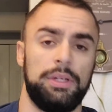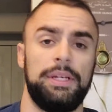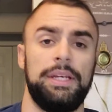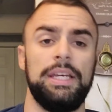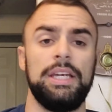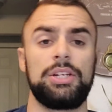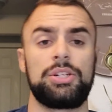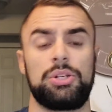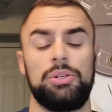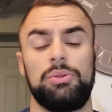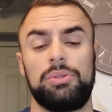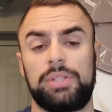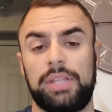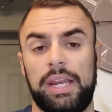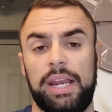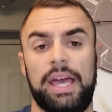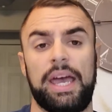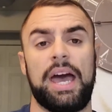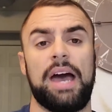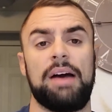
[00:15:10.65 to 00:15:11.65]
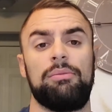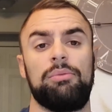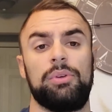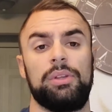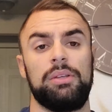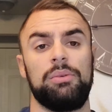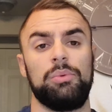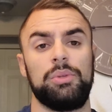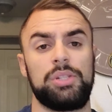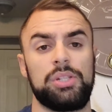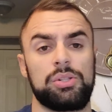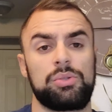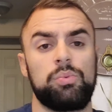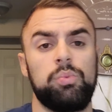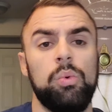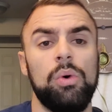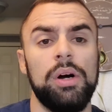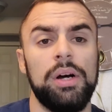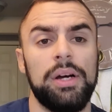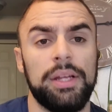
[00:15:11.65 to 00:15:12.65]
issues that I have with it, which is
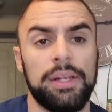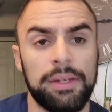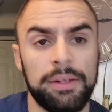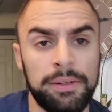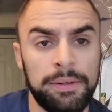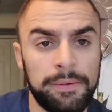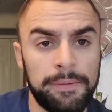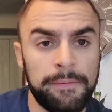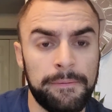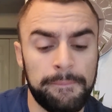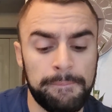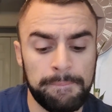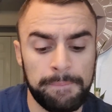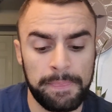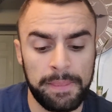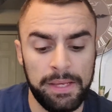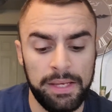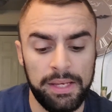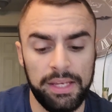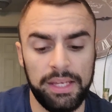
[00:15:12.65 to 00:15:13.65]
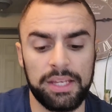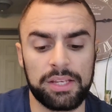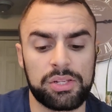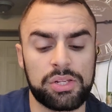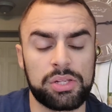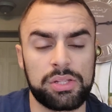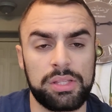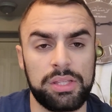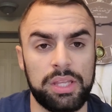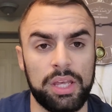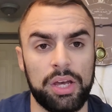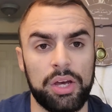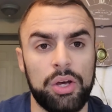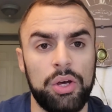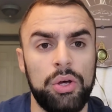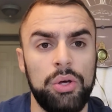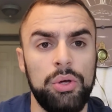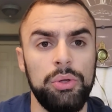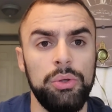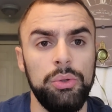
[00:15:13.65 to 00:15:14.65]
one is the
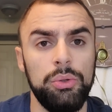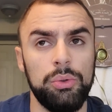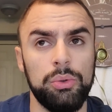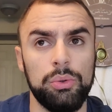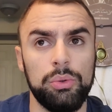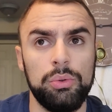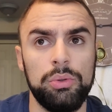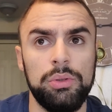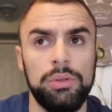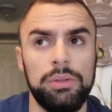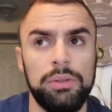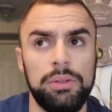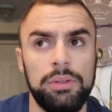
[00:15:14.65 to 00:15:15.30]
who